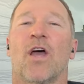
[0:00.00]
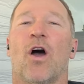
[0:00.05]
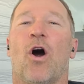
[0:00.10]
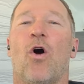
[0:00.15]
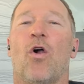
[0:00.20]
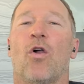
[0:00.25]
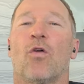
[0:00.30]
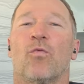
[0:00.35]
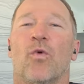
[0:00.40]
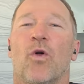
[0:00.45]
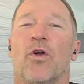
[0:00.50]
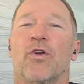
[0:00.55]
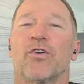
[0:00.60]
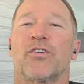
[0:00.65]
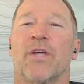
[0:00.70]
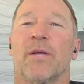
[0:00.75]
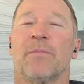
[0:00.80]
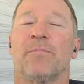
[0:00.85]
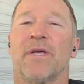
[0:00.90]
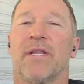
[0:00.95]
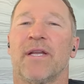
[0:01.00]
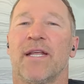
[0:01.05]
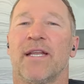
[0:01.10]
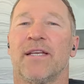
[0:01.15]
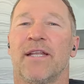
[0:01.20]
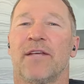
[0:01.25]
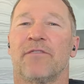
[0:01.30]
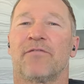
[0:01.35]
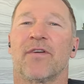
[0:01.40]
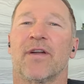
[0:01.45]
because I was looking to see who won
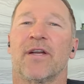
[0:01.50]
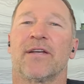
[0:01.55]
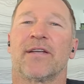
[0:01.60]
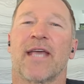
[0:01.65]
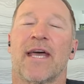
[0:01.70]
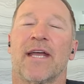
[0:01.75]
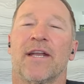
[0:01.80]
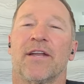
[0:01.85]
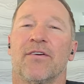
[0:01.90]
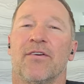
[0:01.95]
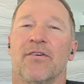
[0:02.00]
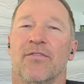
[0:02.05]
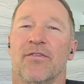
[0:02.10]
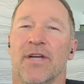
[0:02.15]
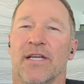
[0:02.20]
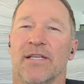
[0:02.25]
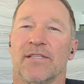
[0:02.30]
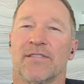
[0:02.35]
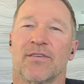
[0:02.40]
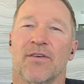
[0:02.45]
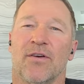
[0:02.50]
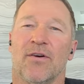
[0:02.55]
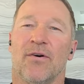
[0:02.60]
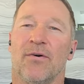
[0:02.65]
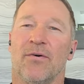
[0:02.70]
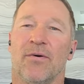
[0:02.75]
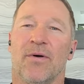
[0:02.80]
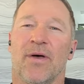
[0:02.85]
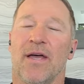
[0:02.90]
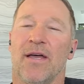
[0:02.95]
the overall. In different
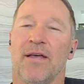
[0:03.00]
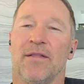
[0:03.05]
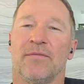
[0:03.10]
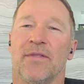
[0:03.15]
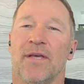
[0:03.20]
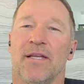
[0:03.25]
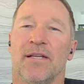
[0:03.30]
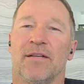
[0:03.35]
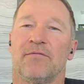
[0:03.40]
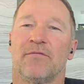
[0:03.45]
categories, so.